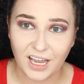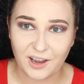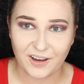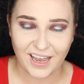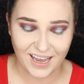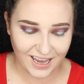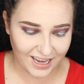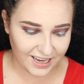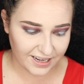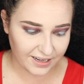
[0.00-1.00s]
Okay,
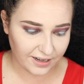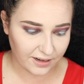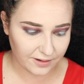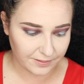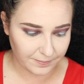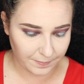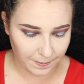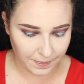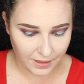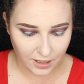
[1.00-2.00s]
and
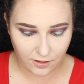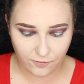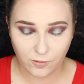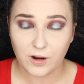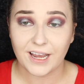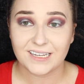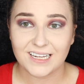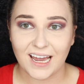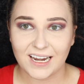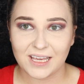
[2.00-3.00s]
for a
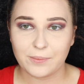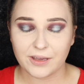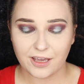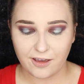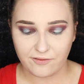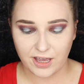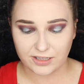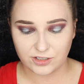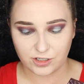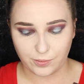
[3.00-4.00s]
tiny bit of
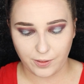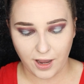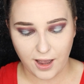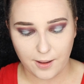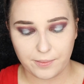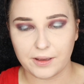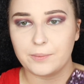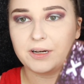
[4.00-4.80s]
extra pop, I'm